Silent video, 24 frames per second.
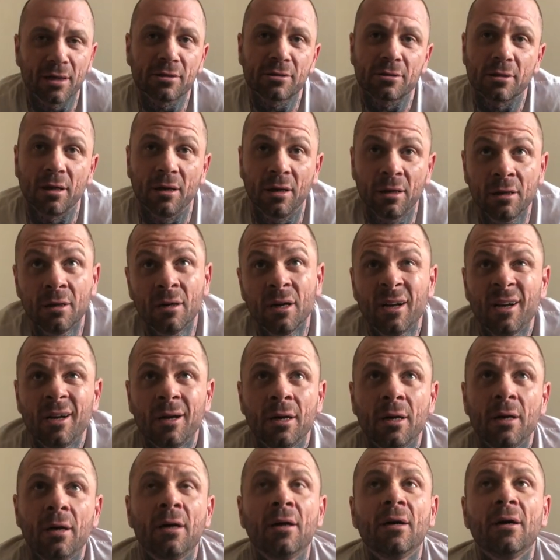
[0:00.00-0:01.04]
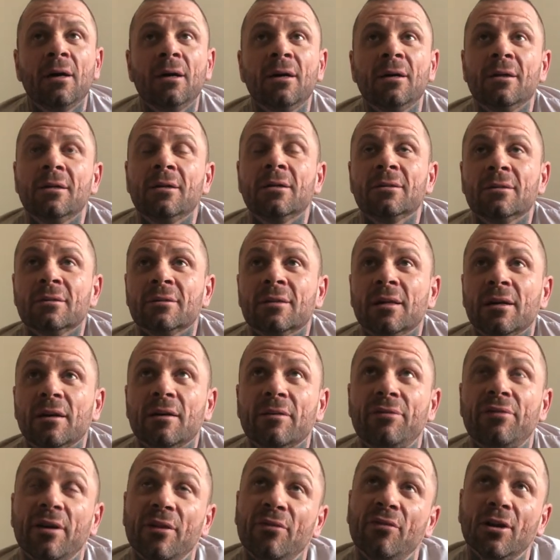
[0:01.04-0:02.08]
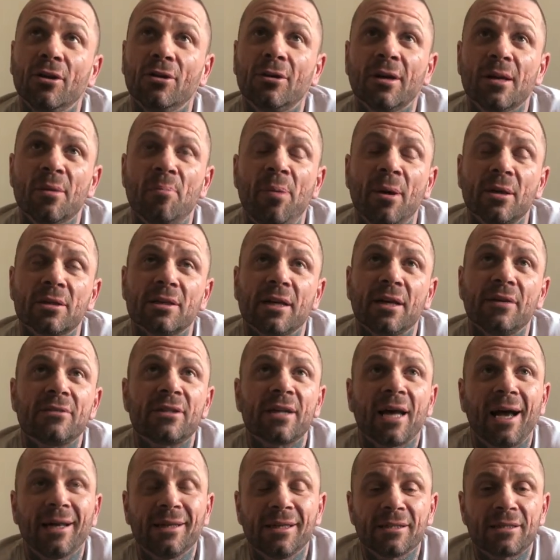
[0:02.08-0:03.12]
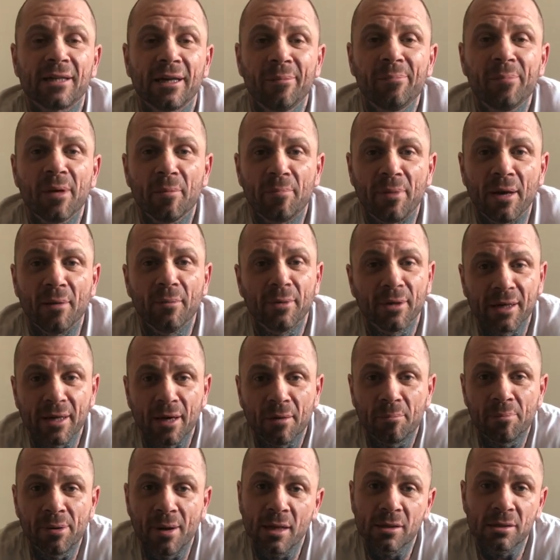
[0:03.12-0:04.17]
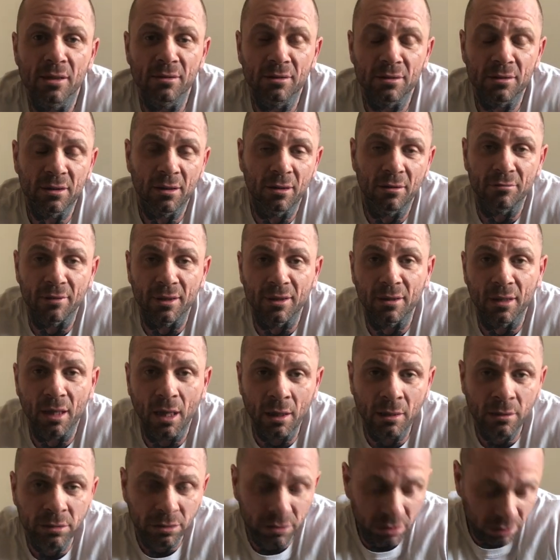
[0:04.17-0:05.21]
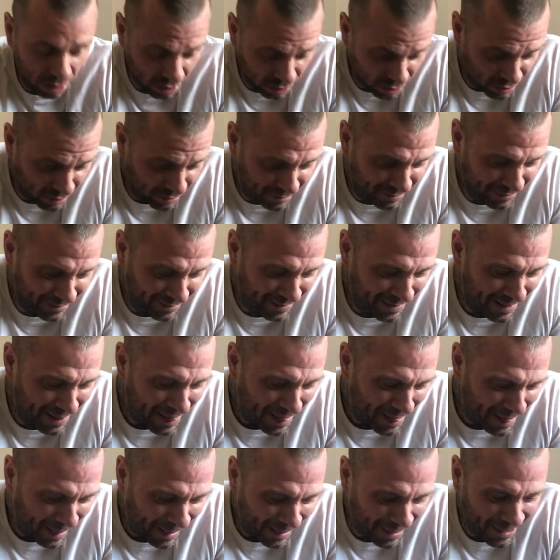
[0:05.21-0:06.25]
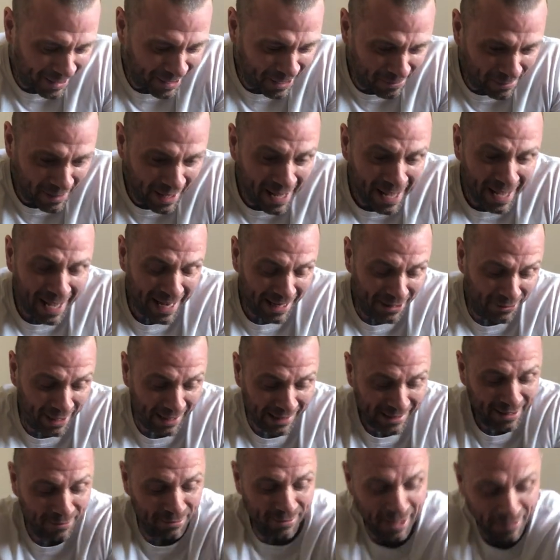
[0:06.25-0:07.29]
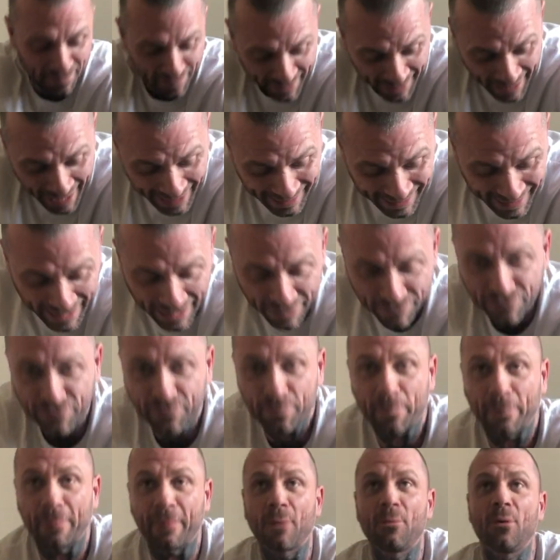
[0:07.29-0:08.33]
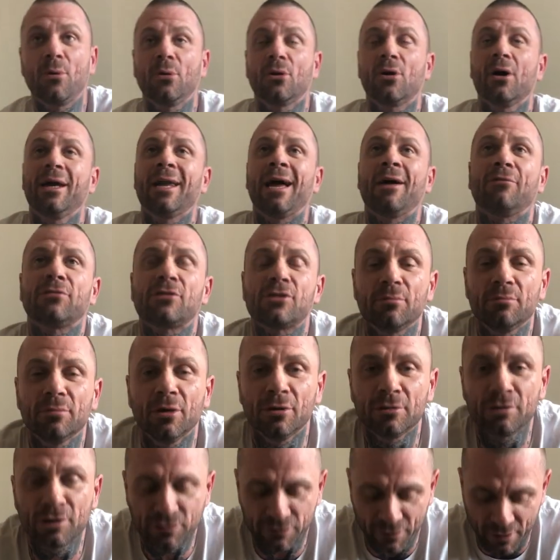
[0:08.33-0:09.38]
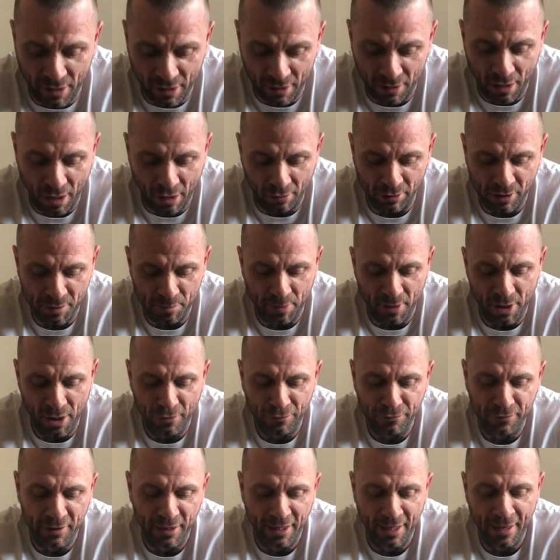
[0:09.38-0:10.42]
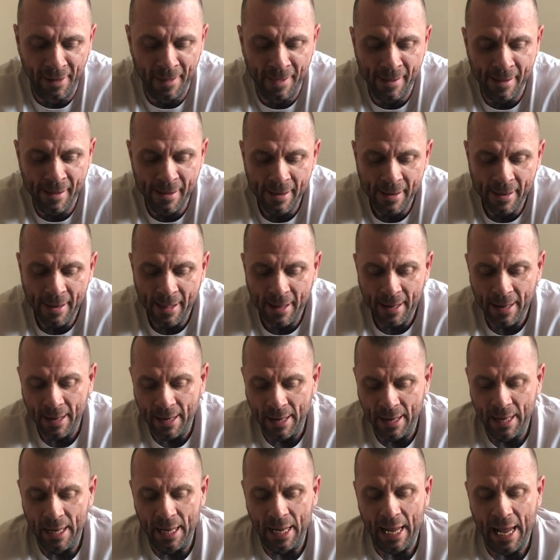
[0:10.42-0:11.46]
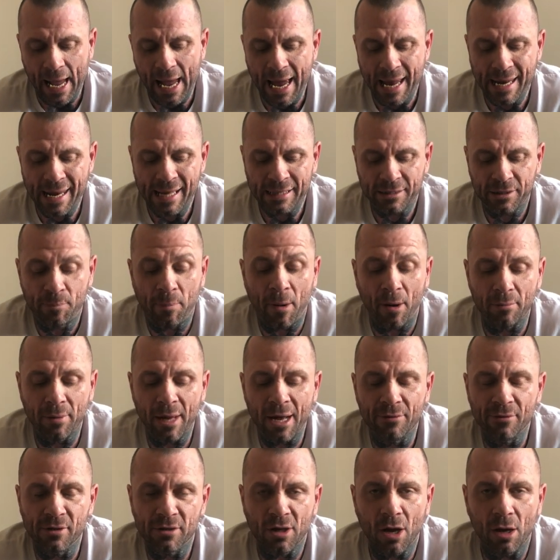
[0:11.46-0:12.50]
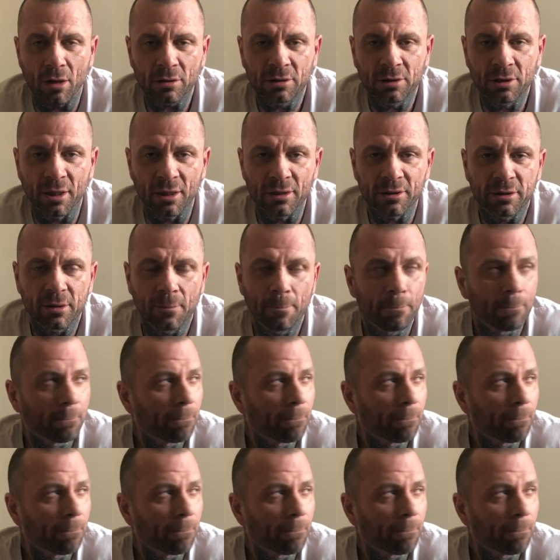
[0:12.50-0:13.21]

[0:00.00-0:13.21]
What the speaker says: So if I look at the positive side, it saved me a bit of money on presents, really. Anyway, September 19th, we were going out for some lunch for Laura's birthday, and I had to pop down the doctor's.